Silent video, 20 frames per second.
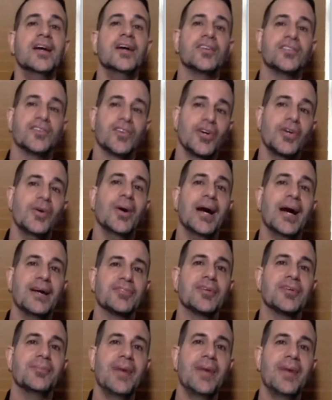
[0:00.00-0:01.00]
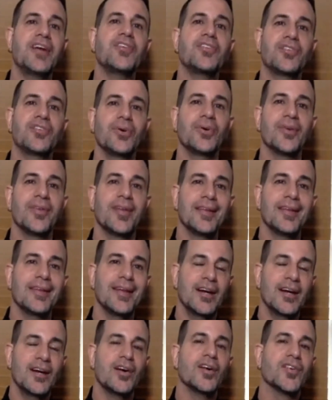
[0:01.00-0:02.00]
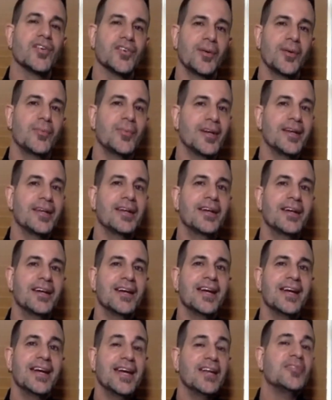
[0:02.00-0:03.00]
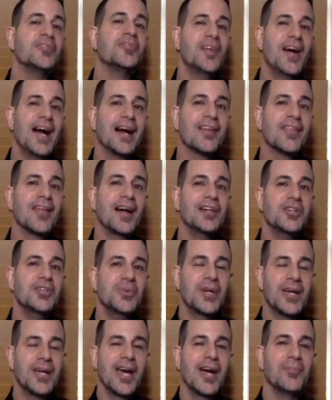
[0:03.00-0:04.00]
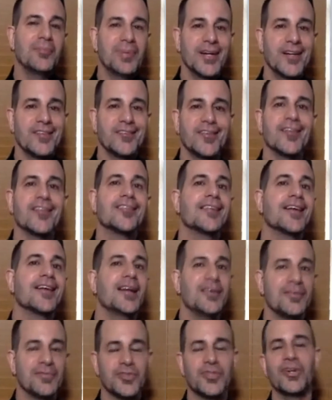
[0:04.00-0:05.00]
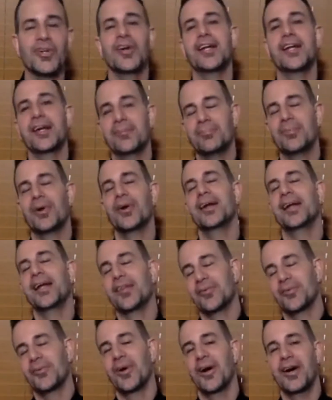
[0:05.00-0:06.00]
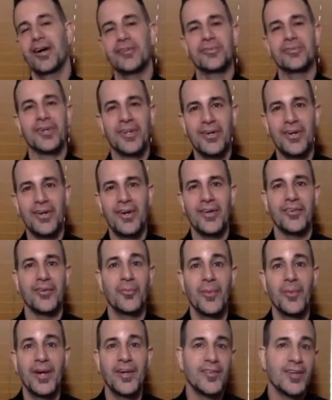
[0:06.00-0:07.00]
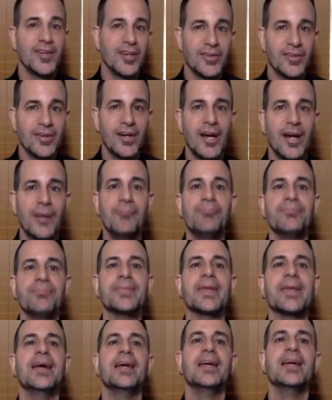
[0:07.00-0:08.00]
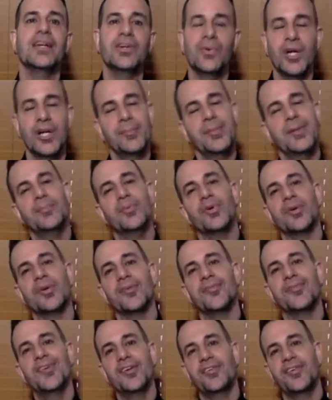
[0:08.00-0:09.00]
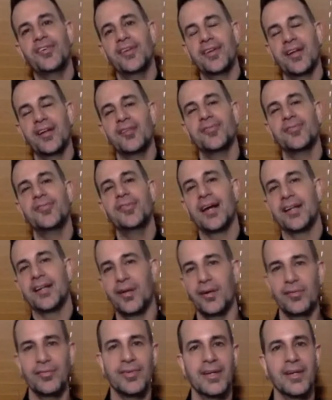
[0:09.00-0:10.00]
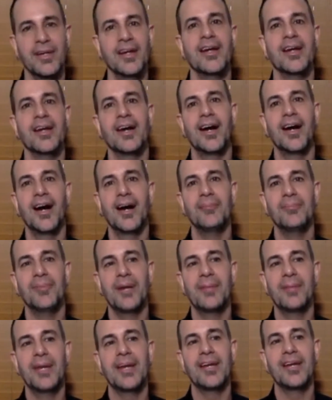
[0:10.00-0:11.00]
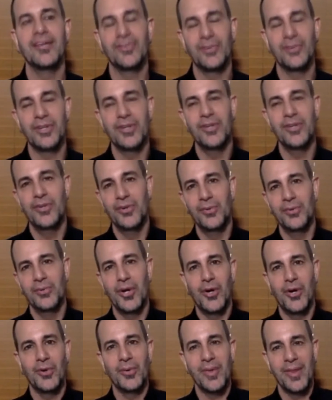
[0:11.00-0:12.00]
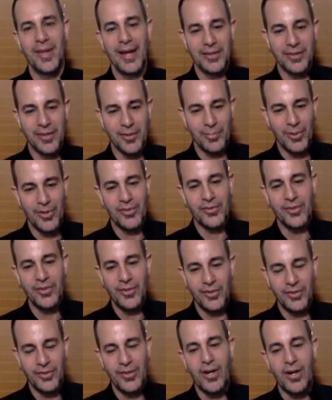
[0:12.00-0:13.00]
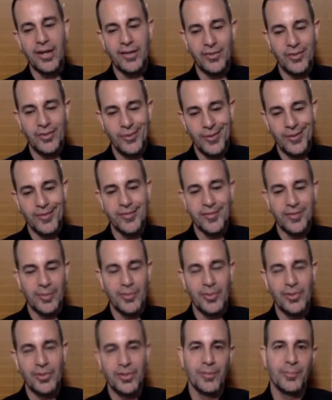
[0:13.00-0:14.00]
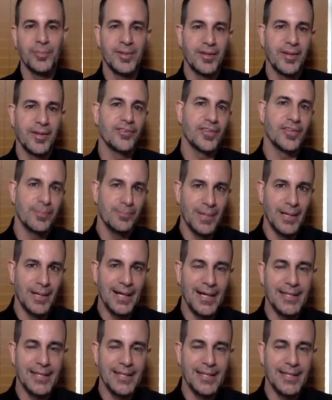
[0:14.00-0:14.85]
So you have to make sure that they are someone, in fact, that you can pitch. Instead of churning and burning through 100 calls and wasting your time, you want to be more efficient and effective. By making sure you do know that the person you're talking to is someone who could potentially buy.